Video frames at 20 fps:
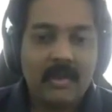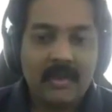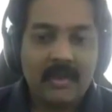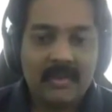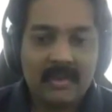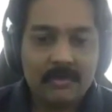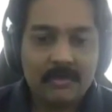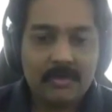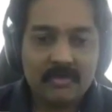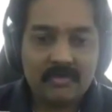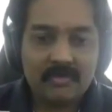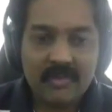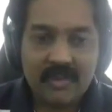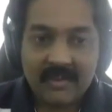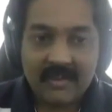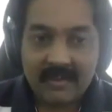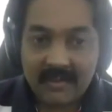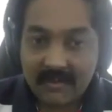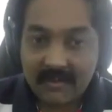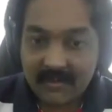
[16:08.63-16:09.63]
in terms of
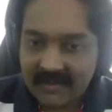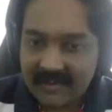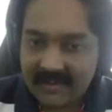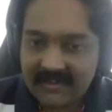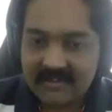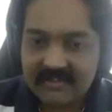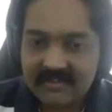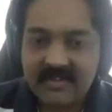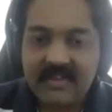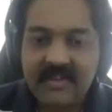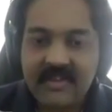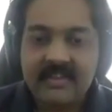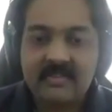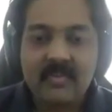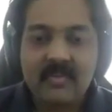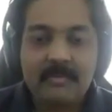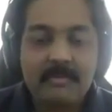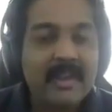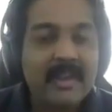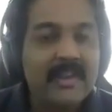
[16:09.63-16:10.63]
the latest release,
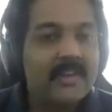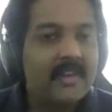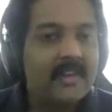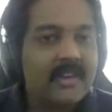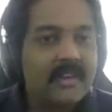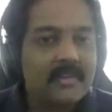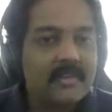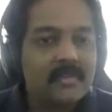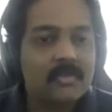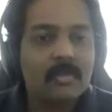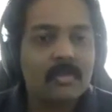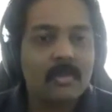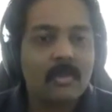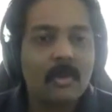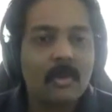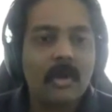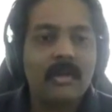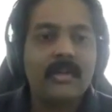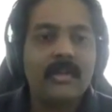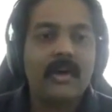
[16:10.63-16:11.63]
we made a release
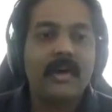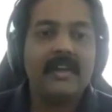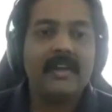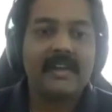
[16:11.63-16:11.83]
called